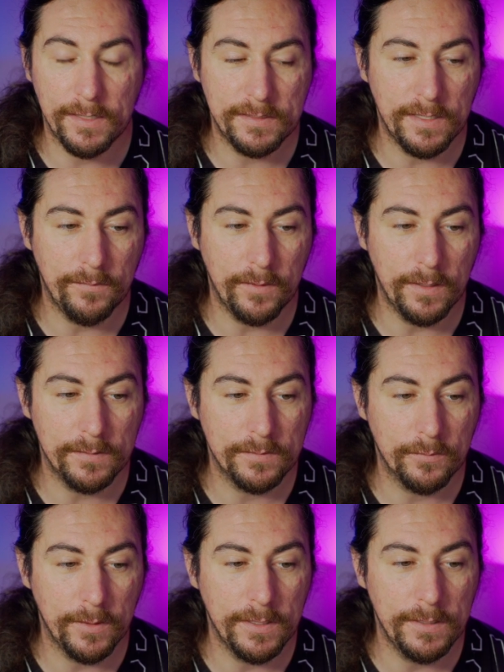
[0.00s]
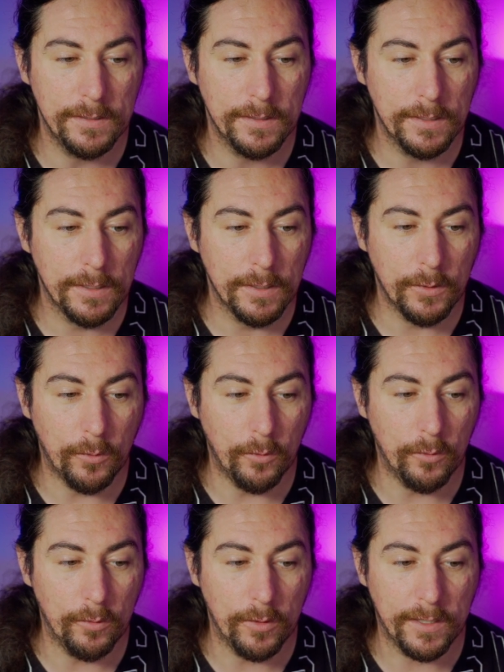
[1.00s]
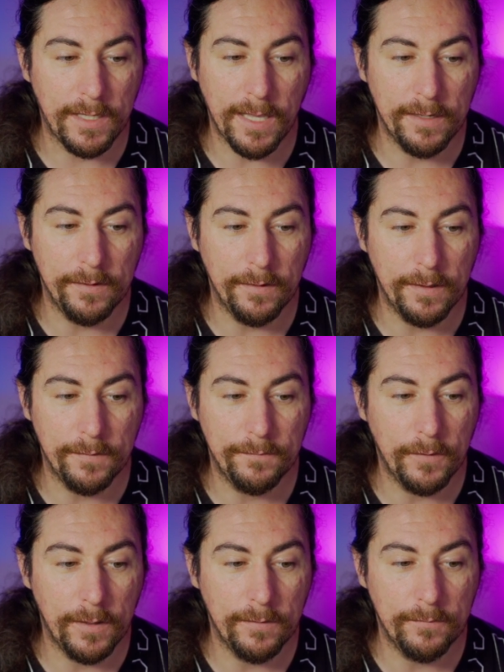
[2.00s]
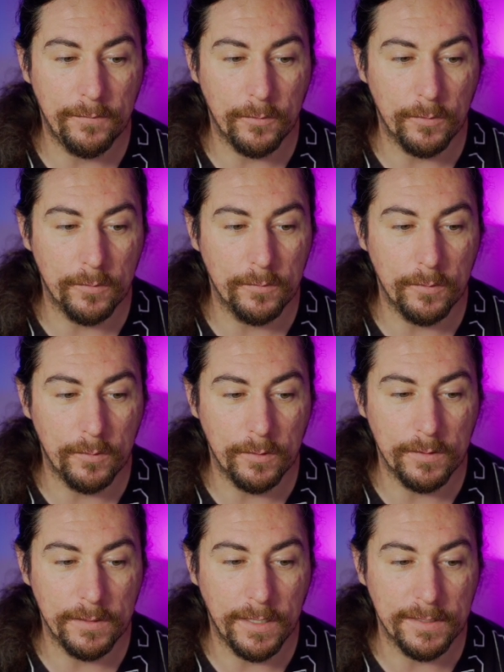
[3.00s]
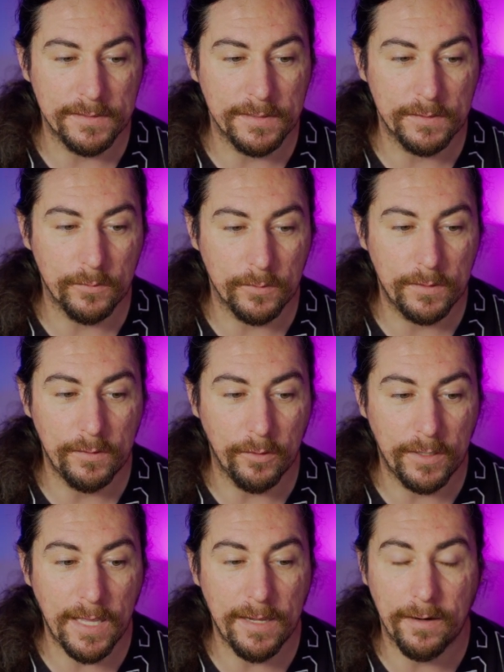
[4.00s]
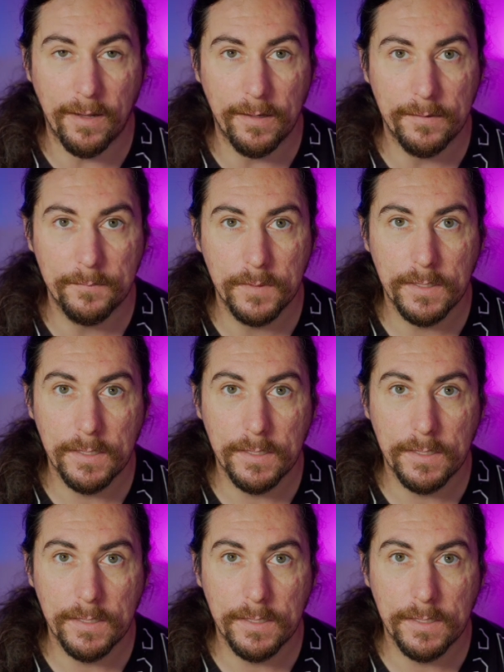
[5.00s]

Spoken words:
A7S III or a Canon R5 or R6 or Canon R,